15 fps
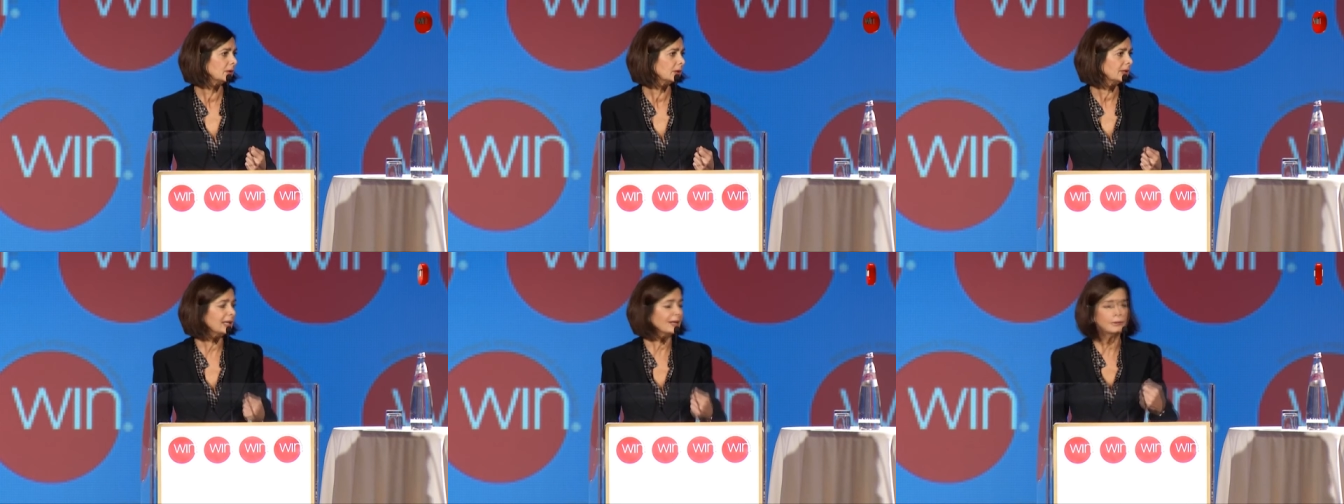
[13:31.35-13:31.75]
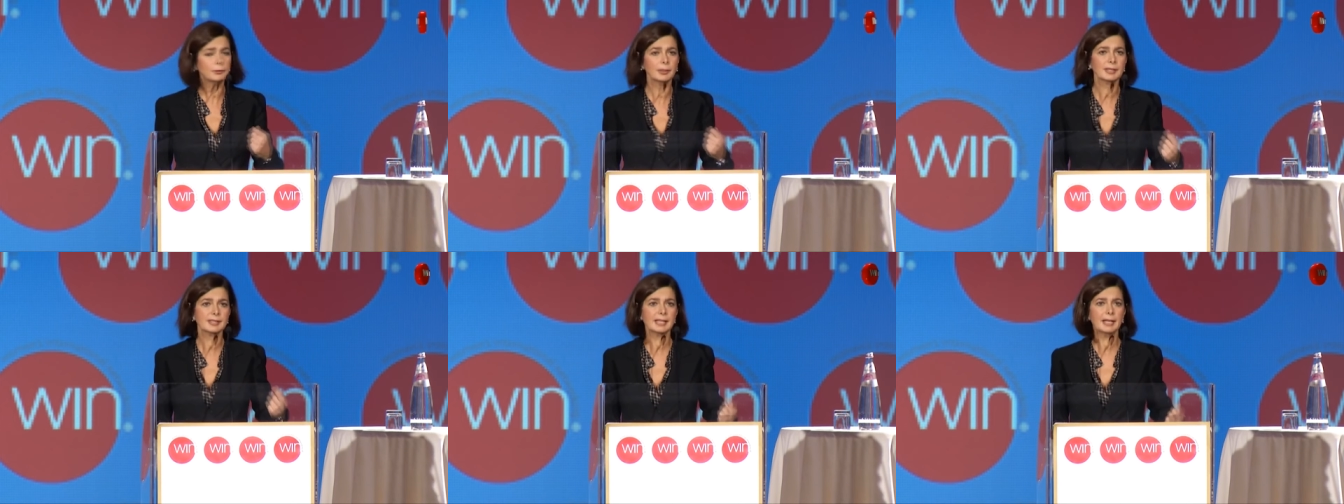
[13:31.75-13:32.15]
They have to
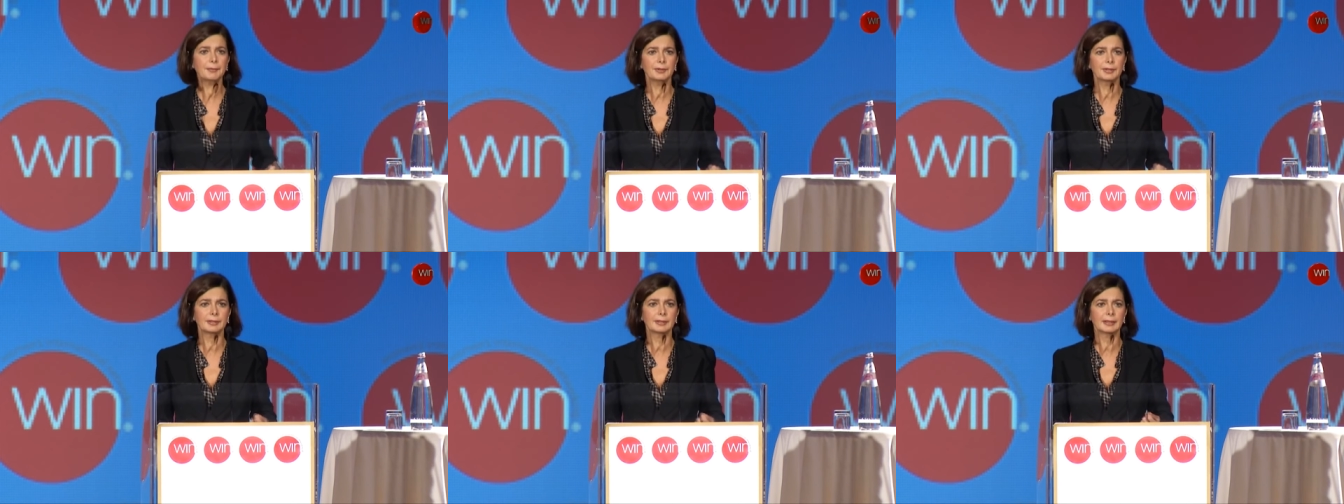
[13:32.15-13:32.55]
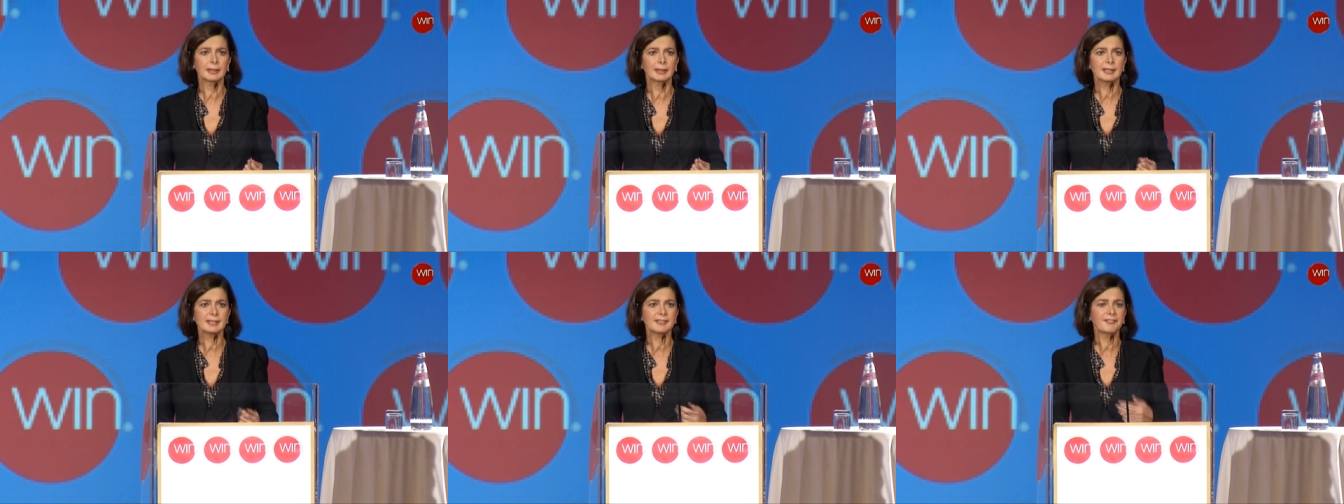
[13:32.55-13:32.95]
accept it
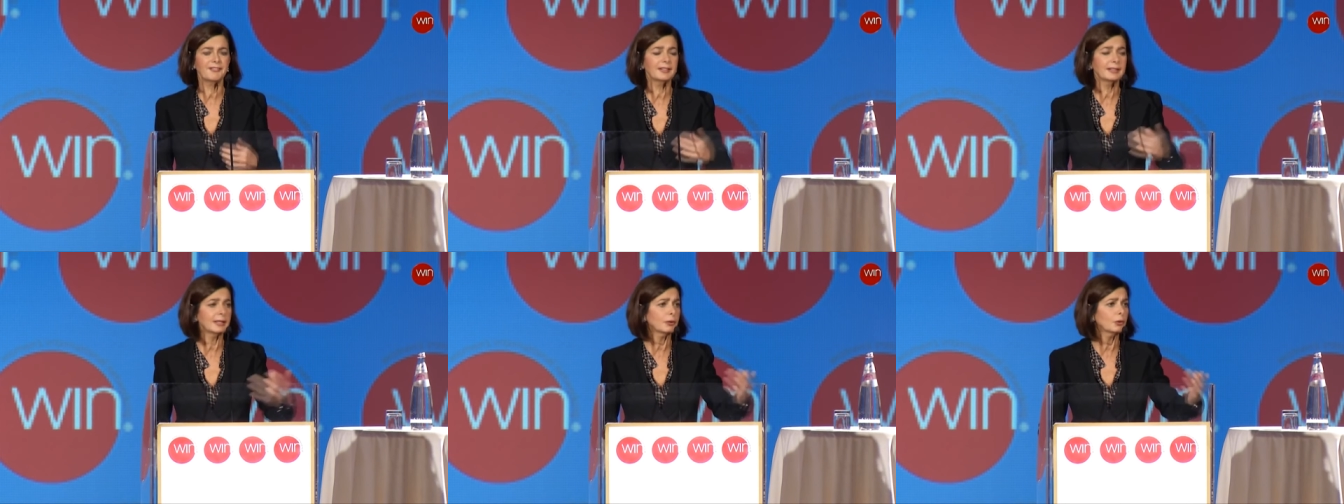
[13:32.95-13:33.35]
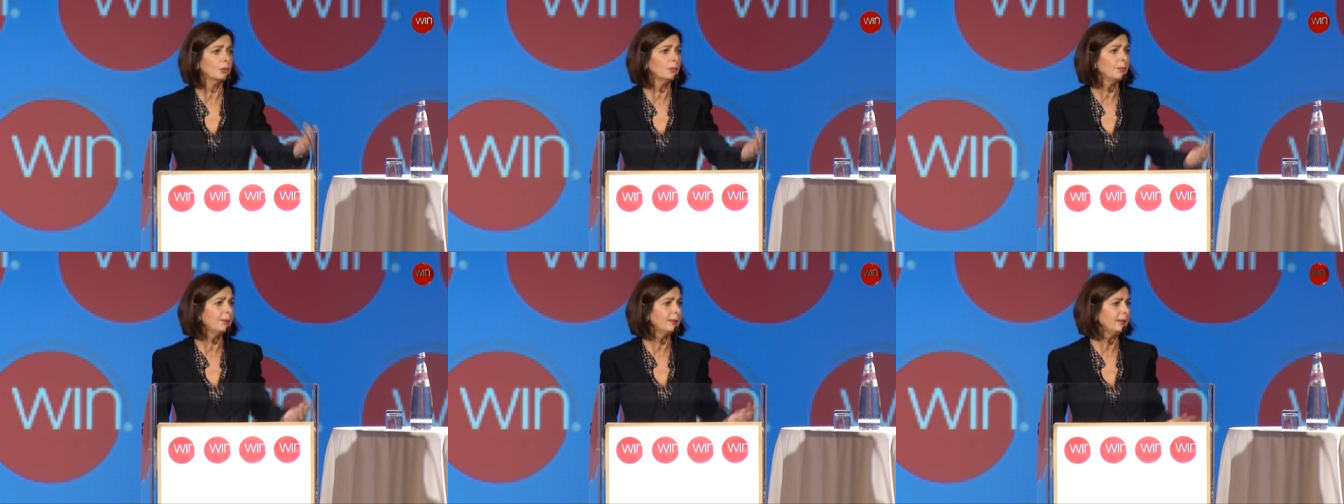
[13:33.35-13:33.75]
as a fait
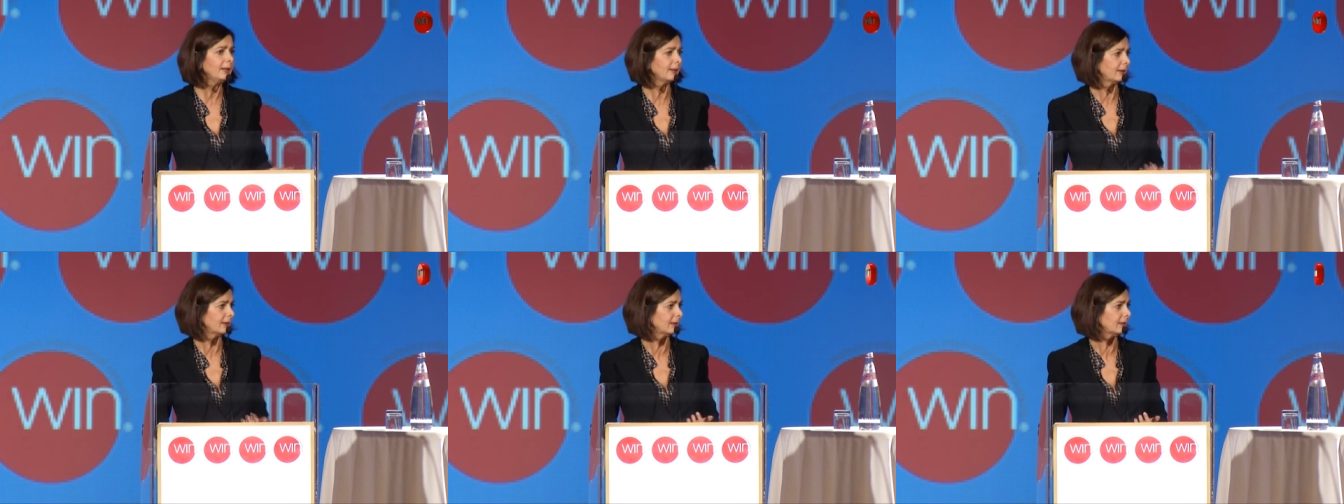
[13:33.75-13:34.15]
accompli.